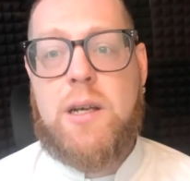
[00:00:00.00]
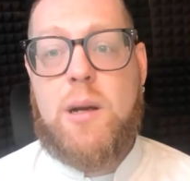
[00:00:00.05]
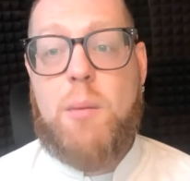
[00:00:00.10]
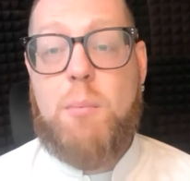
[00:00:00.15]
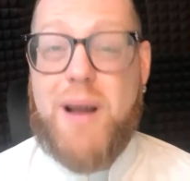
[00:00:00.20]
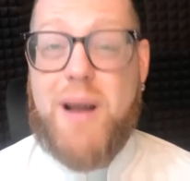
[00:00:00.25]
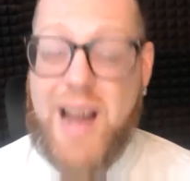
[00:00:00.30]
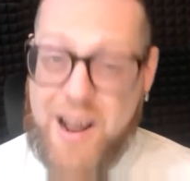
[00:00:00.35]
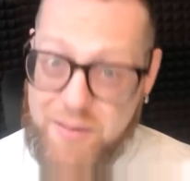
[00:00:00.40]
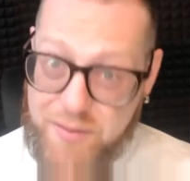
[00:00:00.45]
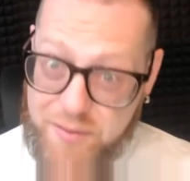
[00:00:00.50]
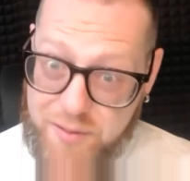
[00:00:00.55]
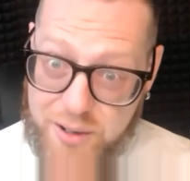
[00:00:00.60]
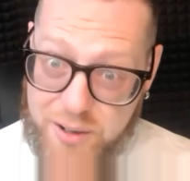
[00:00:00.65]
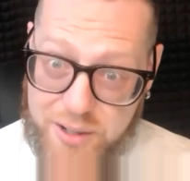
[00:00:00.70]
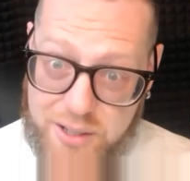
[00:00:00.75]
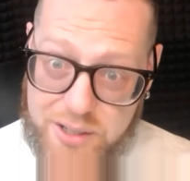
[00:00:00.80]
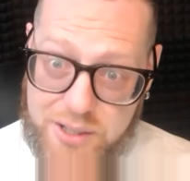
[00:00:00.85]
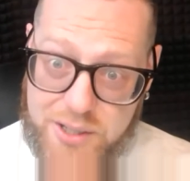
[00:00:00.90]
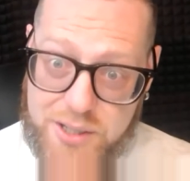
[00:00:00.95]
But at
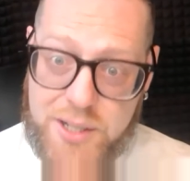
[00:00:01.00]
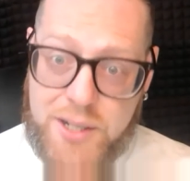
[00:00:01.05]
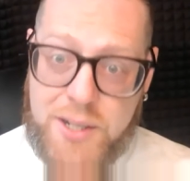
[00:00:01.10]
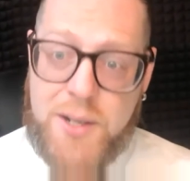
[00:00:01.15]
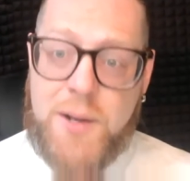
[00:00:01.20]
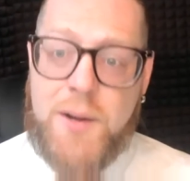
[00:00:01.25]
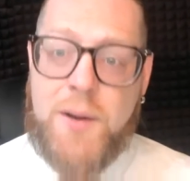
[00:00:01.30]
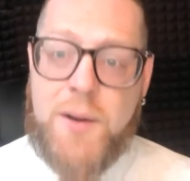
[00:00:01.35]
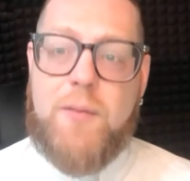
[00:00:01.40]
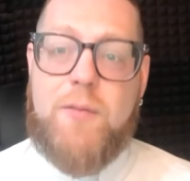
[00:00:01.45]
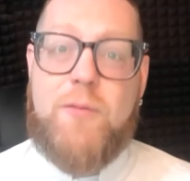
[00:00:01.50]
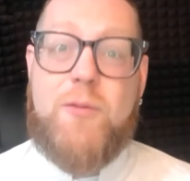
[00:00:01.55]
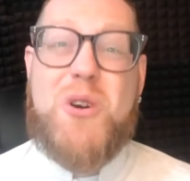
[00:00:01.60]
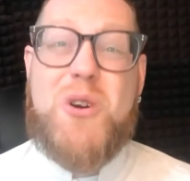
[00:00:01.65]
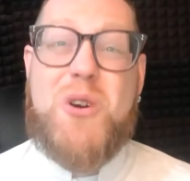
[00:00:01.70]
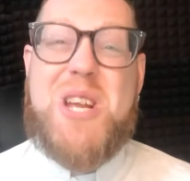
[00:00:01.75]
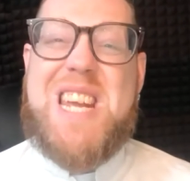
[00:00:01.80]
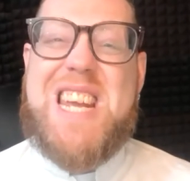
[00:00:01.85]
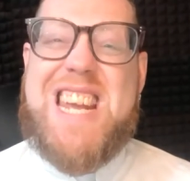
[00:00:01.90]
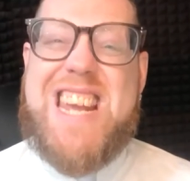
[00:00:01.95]
first, for
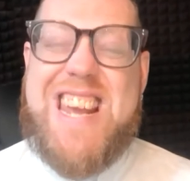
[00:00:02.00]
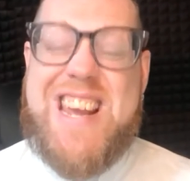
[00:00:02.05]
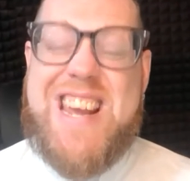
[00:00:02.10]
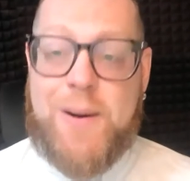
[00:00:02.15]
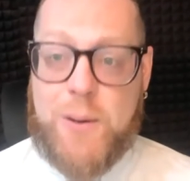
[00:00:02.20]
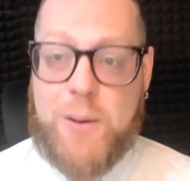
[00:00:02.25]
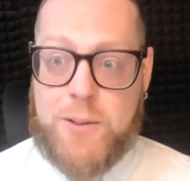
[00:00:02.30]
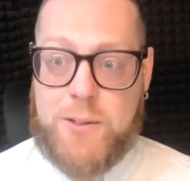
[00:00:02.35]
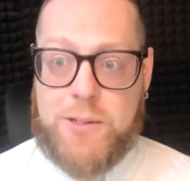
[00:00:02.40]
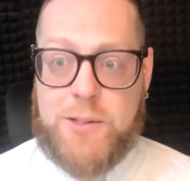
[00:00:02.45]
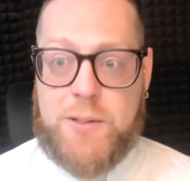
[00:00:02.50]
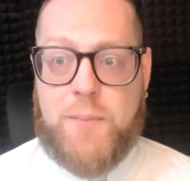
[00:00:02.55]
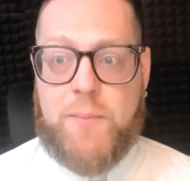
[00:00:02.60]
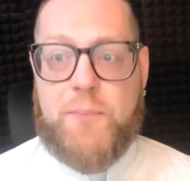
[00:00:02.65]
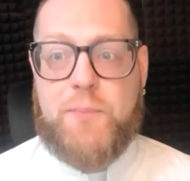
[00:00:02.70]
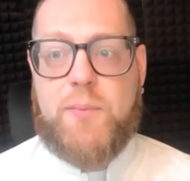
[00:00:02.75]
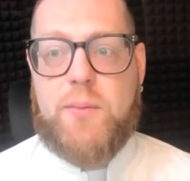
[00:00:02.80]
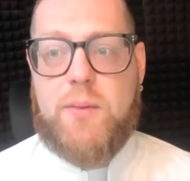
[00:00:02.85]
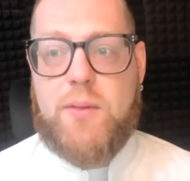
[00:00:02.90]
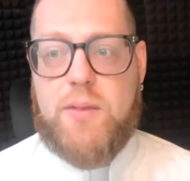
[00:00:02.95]
years,
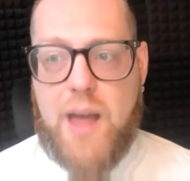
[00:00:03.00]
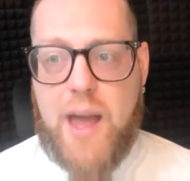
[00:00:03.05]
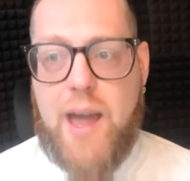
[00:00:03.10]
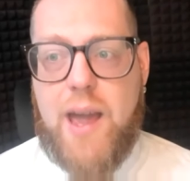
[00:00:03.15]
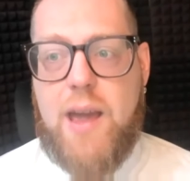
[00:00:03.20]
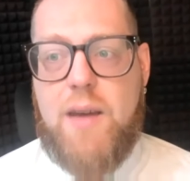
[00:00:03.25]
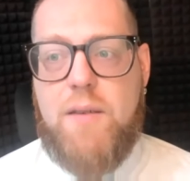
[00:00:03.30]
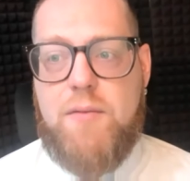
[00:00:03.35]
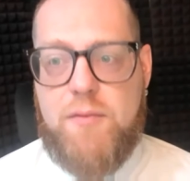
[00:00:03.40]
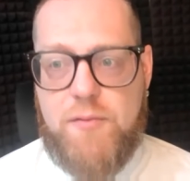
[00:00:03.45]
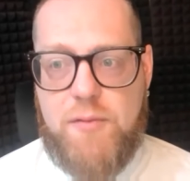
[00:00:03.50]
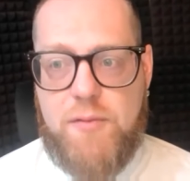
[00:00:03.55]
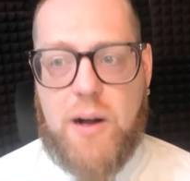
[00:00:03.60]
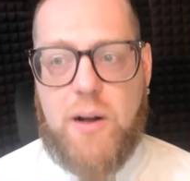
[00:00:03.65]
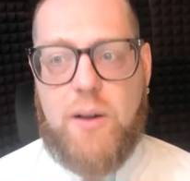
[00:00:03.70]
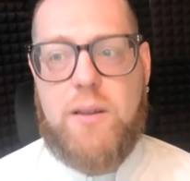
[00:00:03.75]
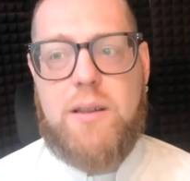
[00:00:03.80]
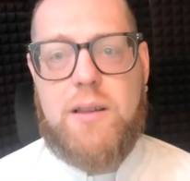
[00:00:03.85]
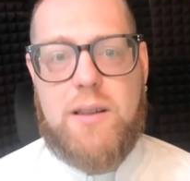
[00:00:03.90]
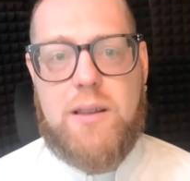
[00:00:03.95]
they
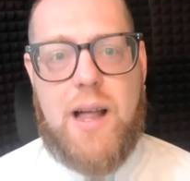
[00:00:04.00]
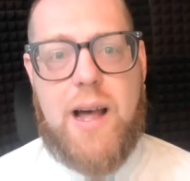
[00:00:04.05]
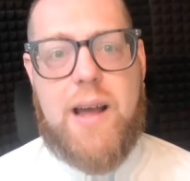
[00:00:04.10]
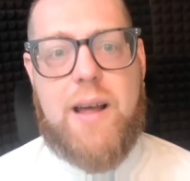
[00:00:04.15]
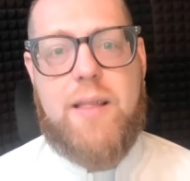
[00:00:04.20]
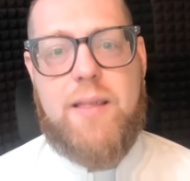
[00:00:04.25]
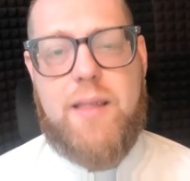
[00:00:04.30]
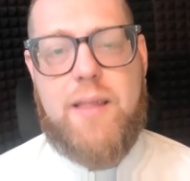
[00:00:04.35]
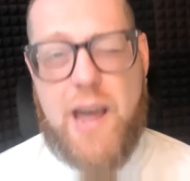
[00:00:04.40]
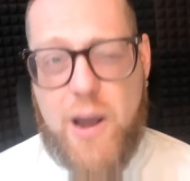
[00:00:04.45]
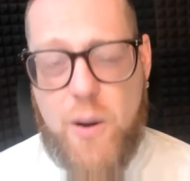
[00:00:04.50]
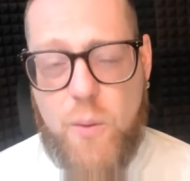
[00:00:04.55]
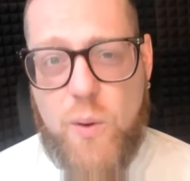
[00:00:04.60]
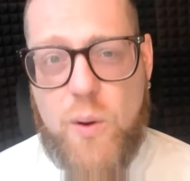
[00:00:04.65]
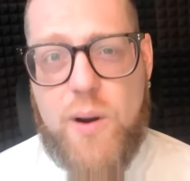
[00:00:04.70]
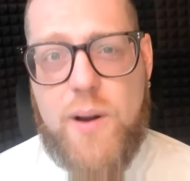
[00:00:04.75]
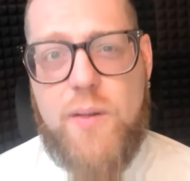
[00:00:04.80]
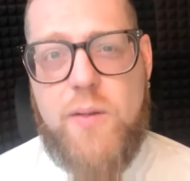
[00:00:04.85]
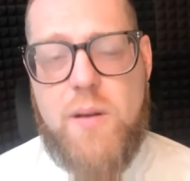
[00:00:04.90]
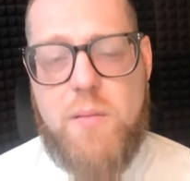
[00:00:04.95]
felt like they
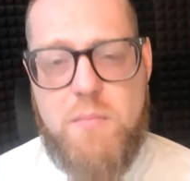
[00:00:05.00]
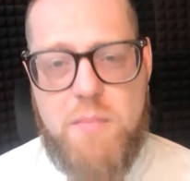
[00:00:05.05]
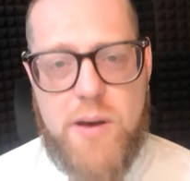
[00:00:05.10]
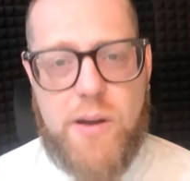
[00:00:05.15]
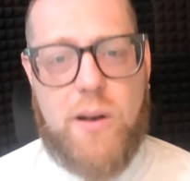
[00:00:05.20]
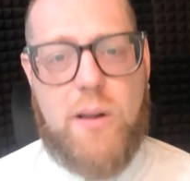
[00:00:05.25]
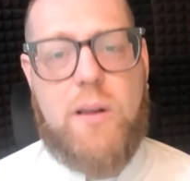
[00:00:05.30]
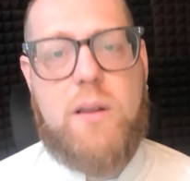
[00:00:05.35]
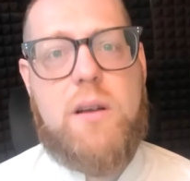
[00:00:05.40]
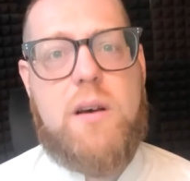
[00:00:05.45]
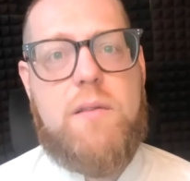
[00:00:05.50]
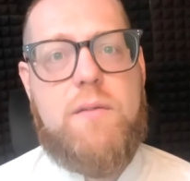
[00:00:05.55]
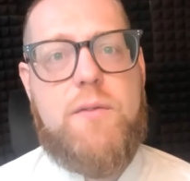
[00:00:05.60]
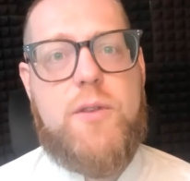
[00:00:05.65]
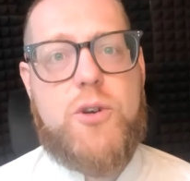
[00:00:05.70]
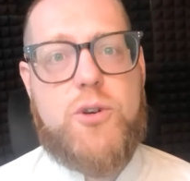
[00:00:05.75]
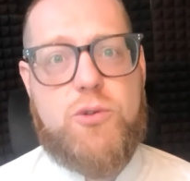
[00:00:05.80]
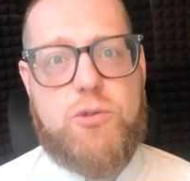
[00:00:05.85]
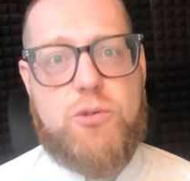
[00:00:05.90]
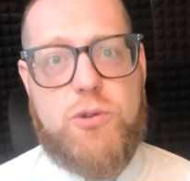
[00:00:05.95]
were in the middle of
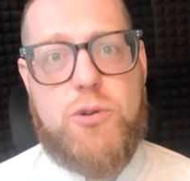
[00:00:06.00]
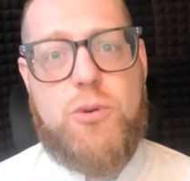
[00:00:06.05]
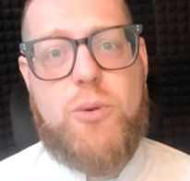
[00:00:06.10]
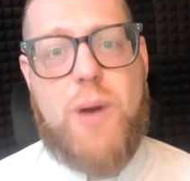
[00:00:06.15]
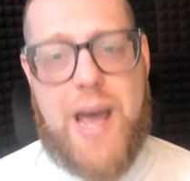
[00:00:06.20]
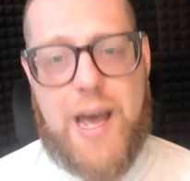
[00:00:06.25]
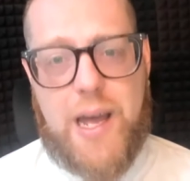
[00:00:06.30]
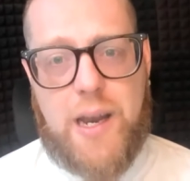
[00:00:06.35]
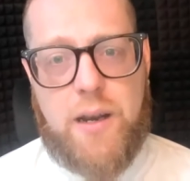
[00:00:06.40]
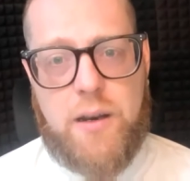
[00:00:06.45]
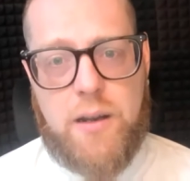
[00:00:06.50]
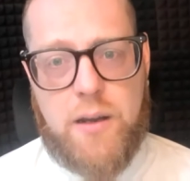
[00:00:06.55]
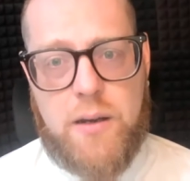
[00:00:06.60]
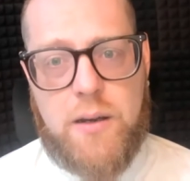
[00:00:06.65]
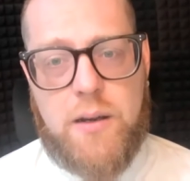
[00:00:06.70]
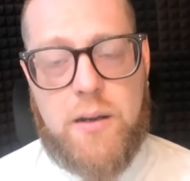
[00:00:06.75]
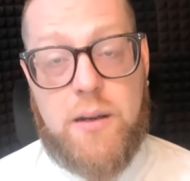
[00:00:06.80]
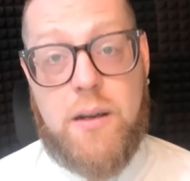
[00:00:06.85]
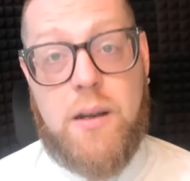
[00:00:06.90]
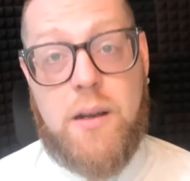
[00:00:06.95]
the true end,
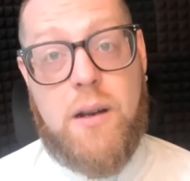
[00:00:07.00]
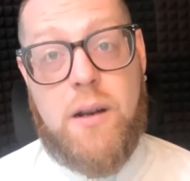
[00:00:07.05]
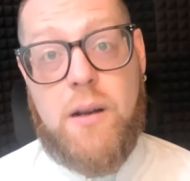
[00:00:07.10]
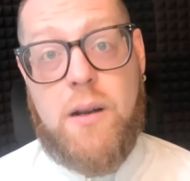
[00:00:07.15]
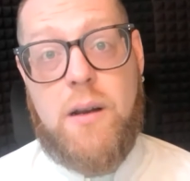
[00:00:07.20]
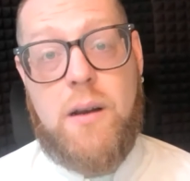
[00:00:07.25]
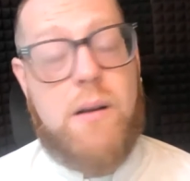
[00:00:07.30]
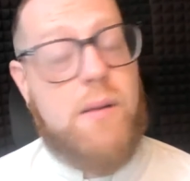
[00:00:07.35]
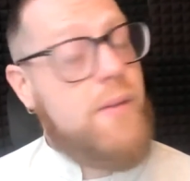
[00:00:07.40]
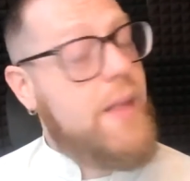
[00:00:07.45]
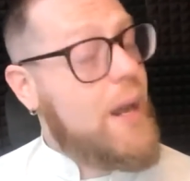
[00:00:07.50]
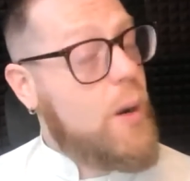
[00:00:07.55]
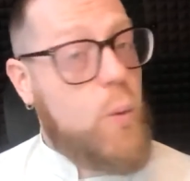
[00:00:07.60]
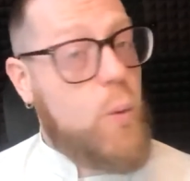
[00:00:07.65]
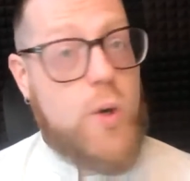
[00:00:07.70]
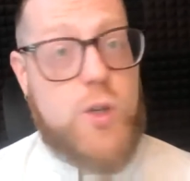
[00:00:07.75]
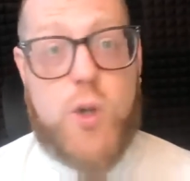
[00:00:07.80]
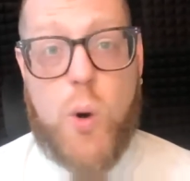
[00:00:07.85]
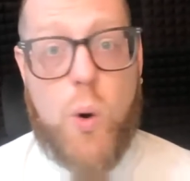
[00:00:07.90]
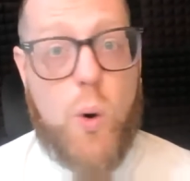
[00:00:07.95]
that it
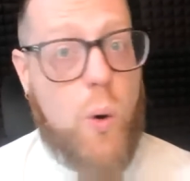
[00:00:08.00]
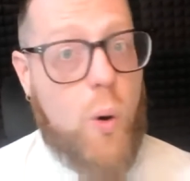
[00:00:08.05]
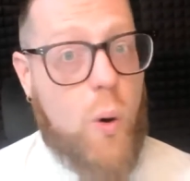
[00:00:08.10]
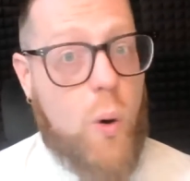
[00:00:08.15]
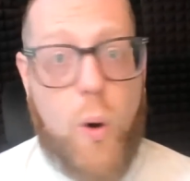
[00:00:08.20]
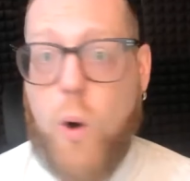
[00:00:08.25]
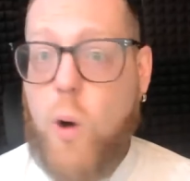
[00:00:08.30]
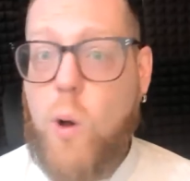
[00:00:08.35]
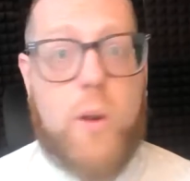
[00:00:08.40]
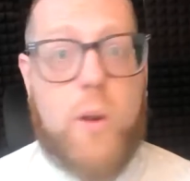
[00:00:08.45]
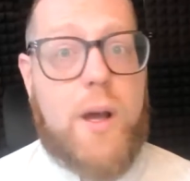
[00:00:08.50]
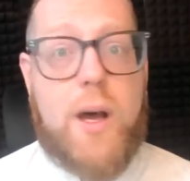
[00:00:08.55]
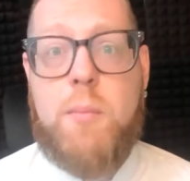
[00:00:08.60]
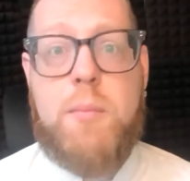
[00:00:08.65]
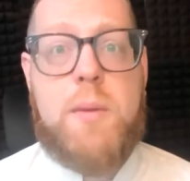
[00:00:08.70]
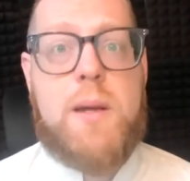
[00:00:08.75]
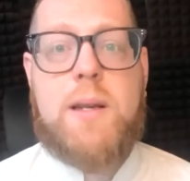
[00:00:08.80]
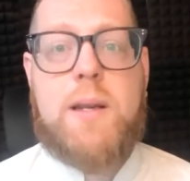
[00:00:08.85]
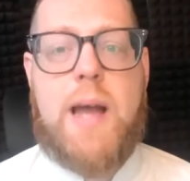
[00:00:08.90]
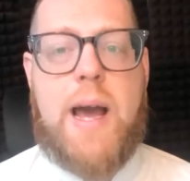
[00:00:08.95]
was all
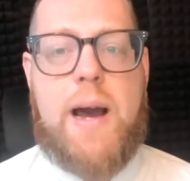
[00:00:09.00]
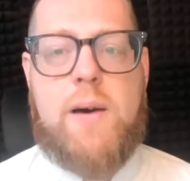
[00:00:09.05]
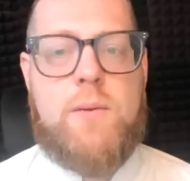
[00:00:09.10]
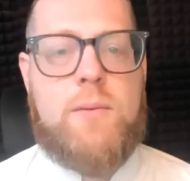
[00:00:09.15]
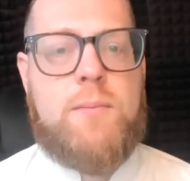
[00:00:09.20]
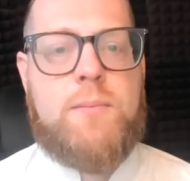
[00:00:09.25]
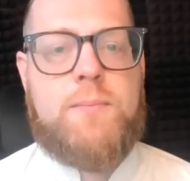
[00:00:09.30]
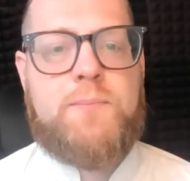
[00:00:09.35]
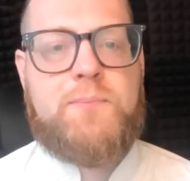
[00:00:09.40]
coming down.